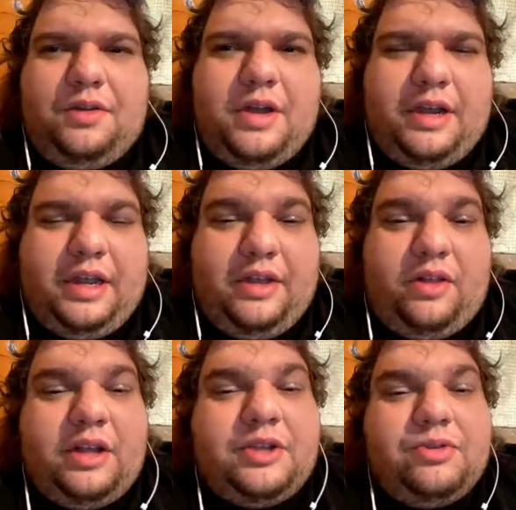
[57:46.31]
again,
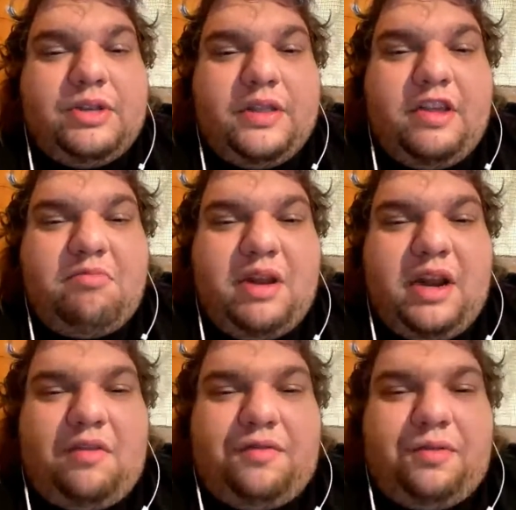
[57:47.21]
like you said, they've been
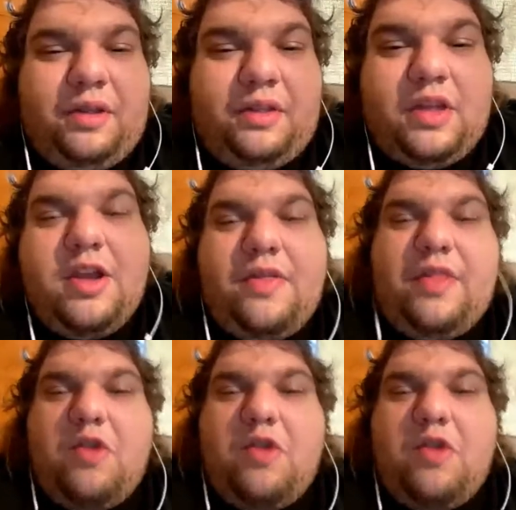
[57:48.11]
out for they